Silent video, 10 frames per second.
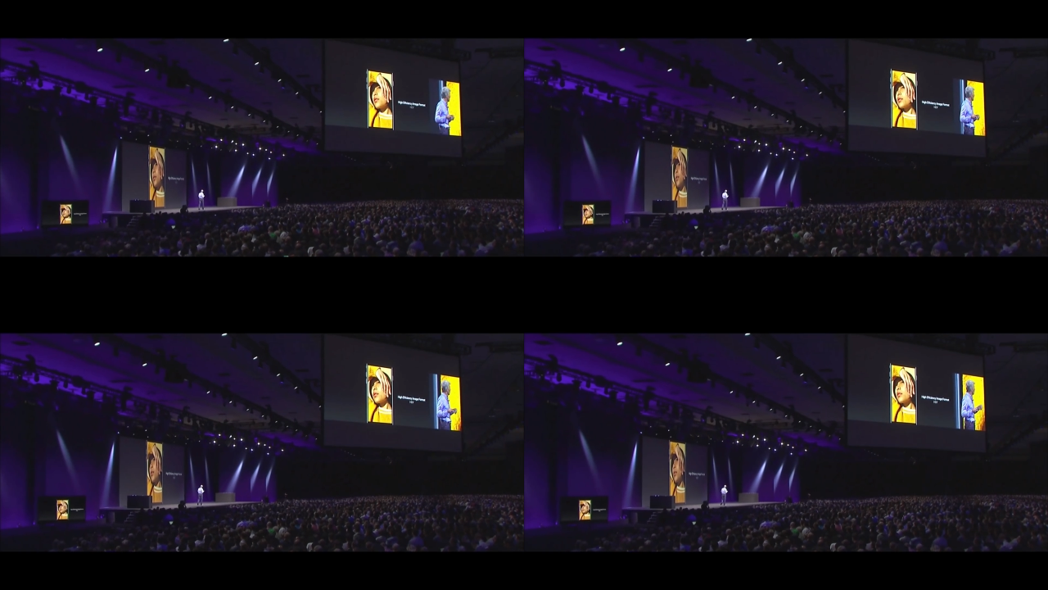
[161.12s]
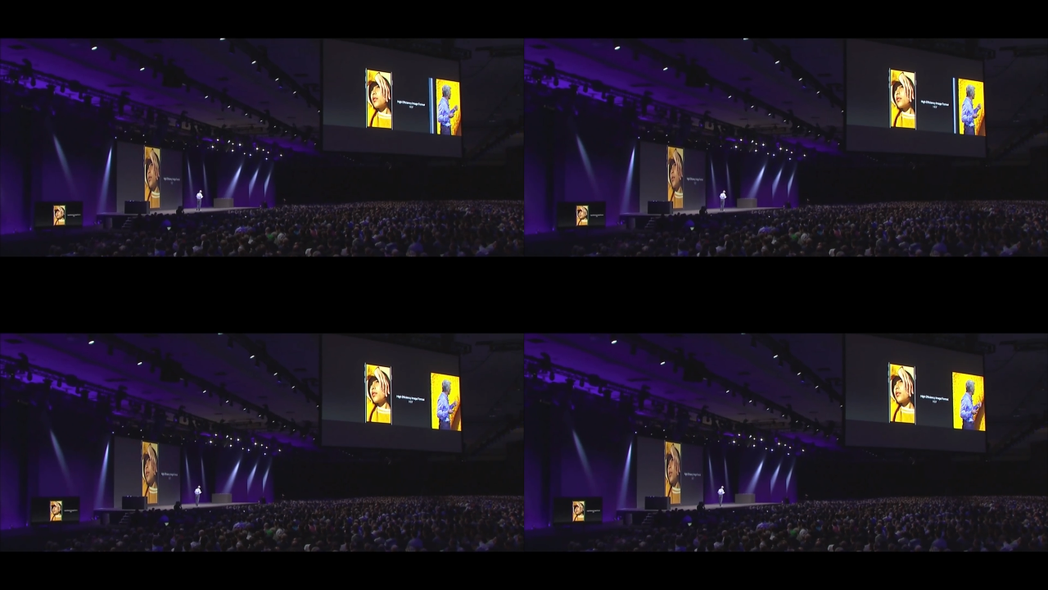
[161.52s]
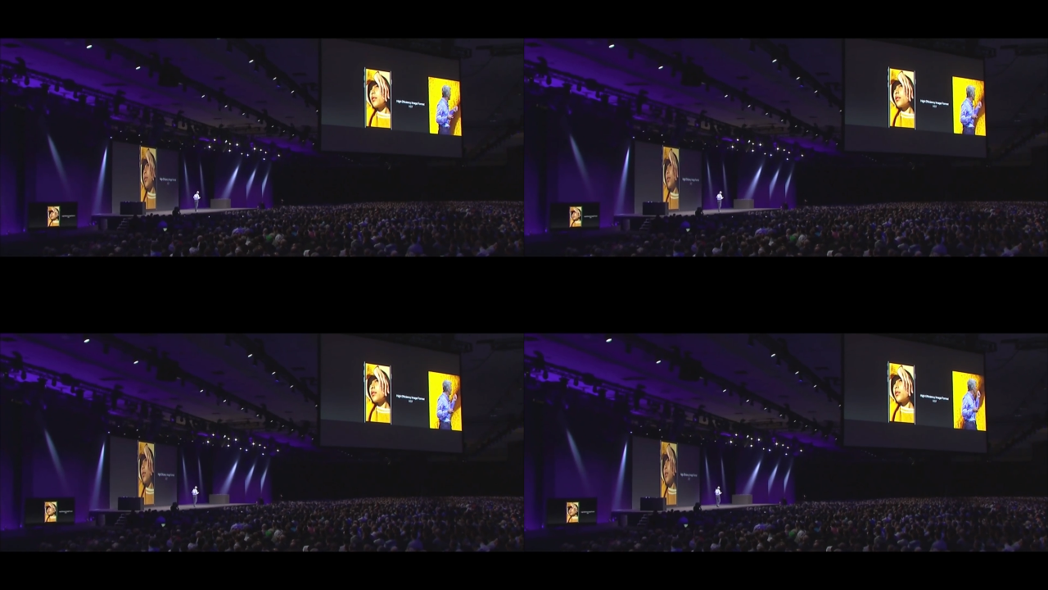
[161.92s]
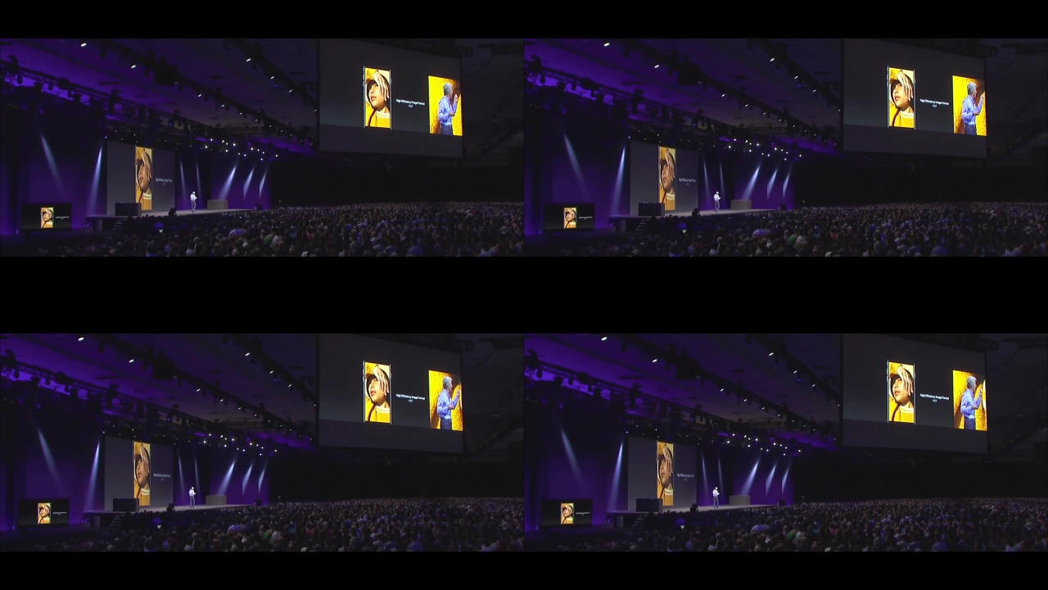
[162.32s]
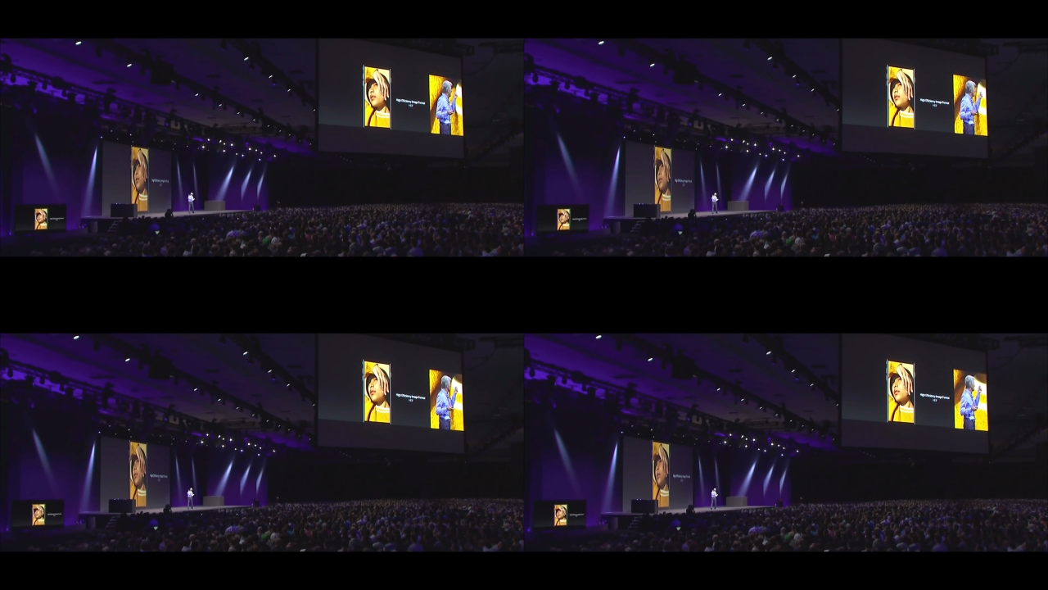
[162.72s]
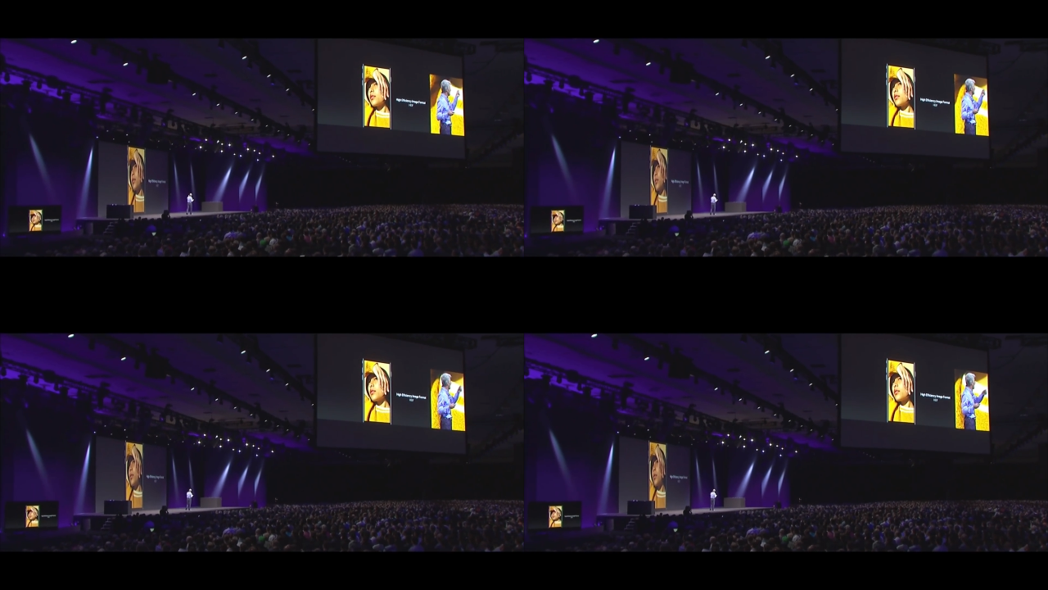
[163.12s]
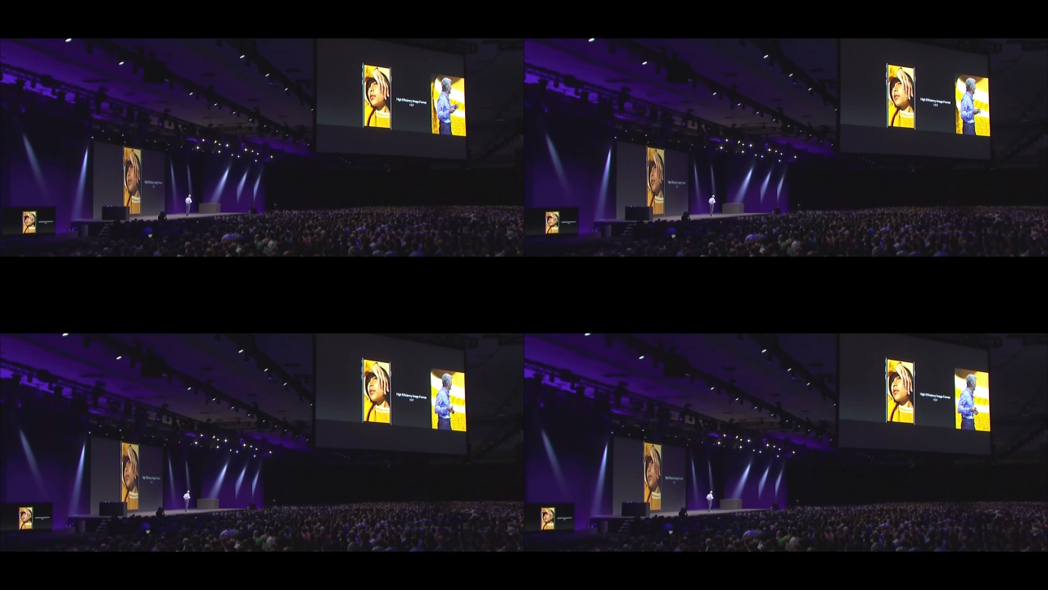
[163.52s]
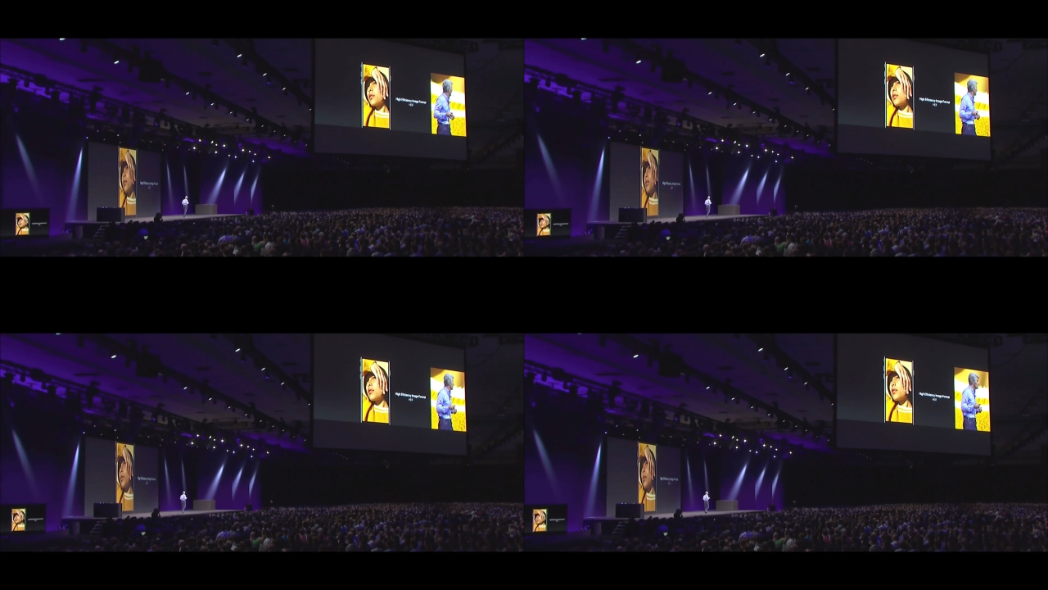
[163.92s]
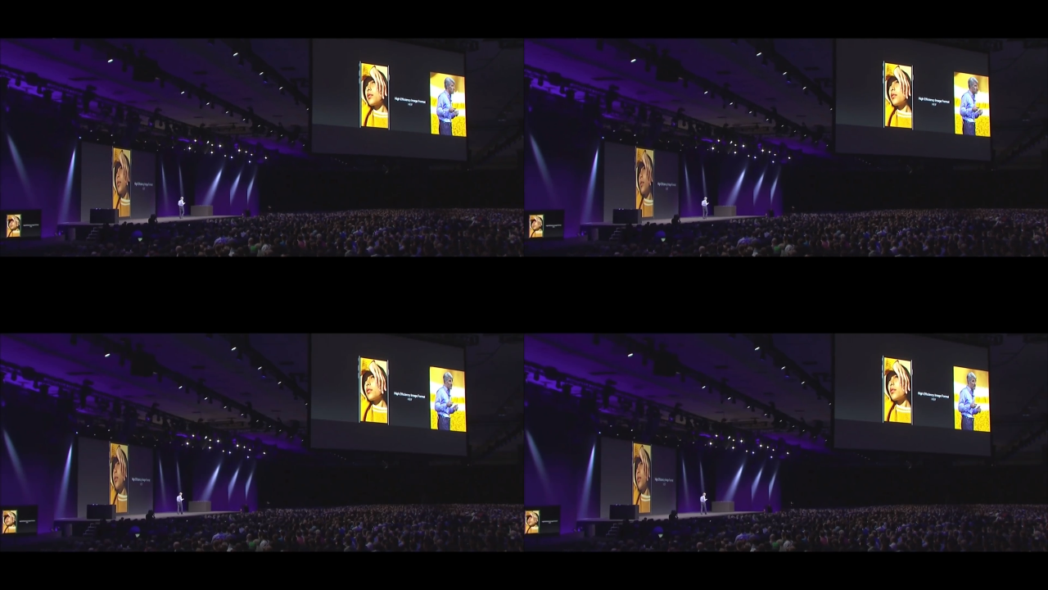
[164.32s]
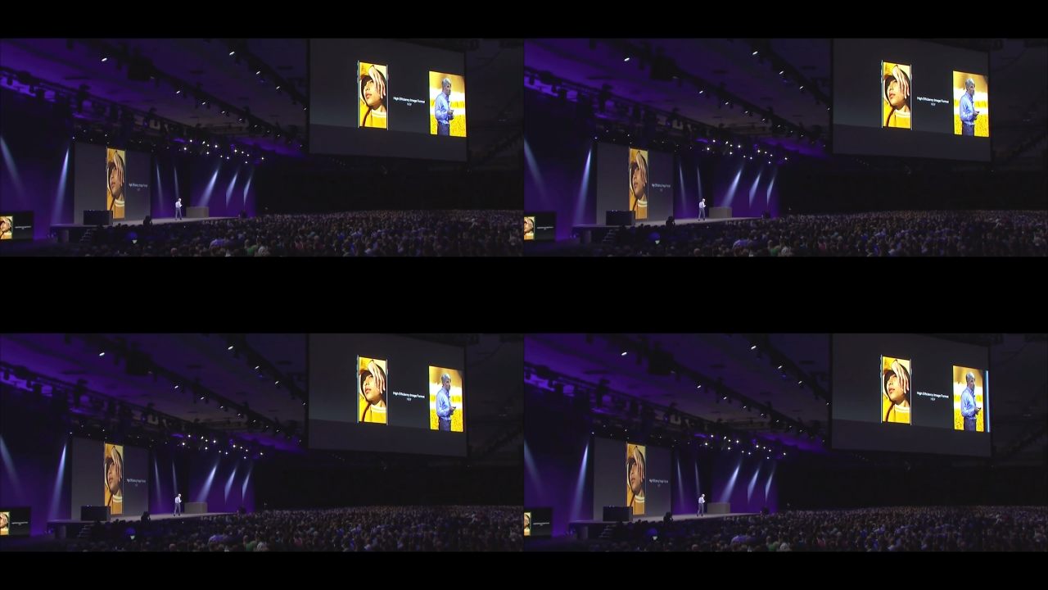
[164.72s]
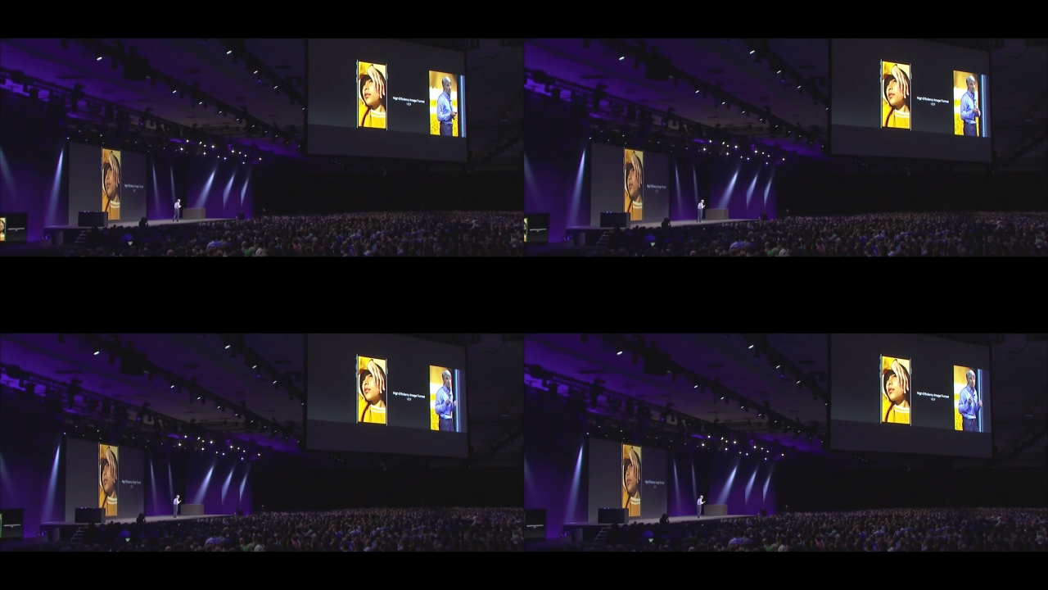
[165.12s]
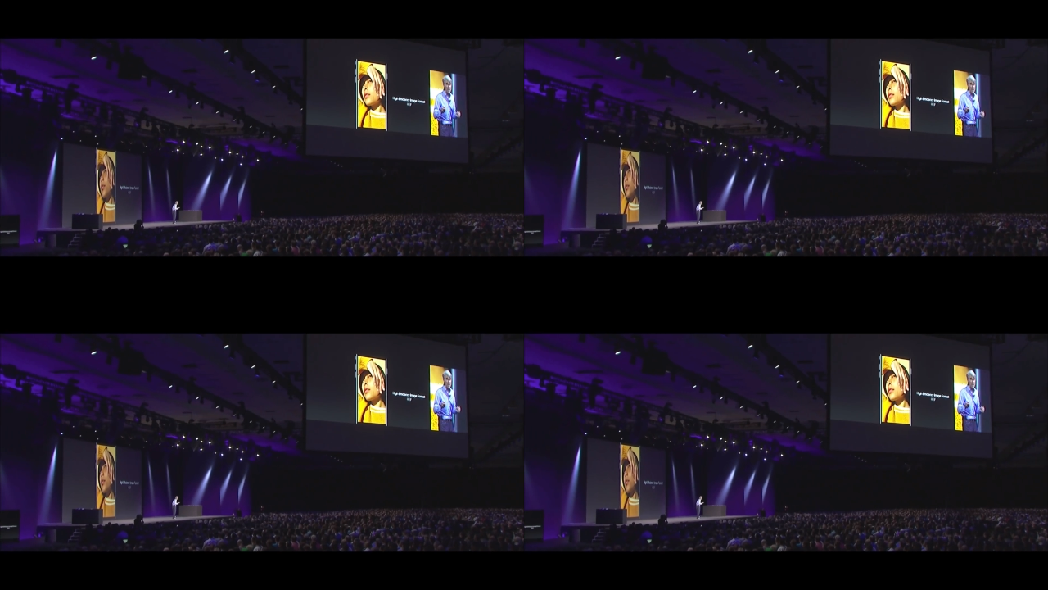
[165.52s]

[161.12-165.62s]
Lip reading: (no speaker visible)